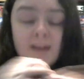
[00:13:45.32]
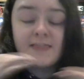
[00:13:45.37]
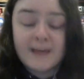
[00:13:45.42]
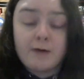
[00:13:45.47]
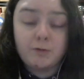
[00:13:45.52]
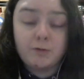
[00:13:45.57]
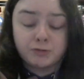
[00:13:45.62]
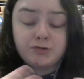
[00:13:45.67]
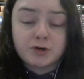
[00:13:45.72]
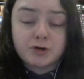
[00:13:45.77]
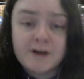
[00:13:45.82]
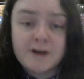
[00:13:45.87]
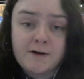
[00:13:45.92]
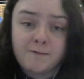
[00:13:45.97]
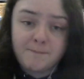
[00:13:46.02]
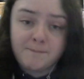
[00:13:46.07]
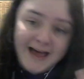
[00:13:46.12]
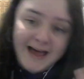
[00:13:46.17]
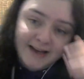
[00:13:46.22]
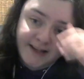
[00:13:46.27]
That will throw it
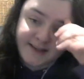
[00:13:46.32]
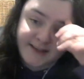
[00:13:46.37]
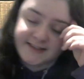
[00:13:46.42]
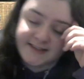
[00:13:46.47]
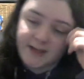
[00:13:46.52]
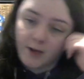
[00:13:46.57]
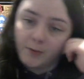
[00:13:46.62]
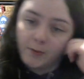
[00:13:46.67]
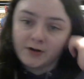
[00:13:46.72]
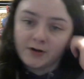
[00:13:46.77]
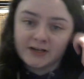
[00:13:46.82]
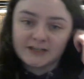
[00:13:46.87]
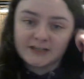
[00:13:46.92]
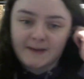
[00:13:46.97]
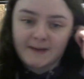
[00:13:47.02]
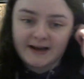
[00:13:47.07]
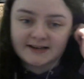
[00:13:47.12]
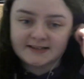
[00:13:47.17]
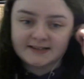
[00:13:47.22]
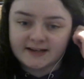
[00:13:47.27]
off balance. They won't
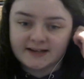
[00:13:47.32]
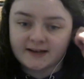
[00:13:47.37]
expect